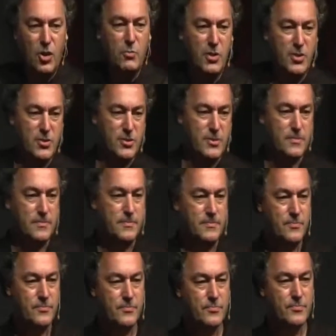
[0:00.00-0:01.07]
humans.
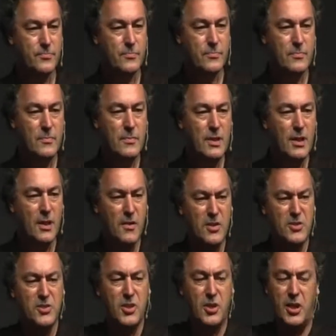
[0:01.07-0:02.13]

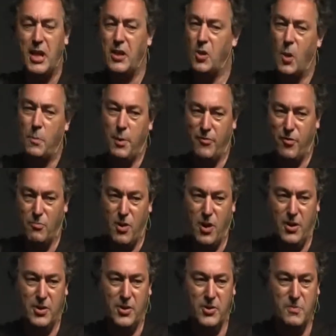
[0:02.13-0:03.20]
This is a key topic for
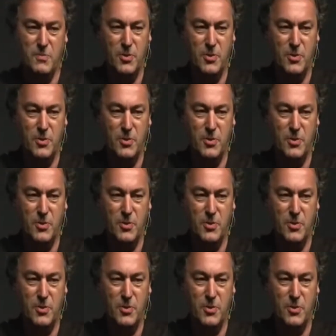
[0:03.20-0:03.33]
marketers,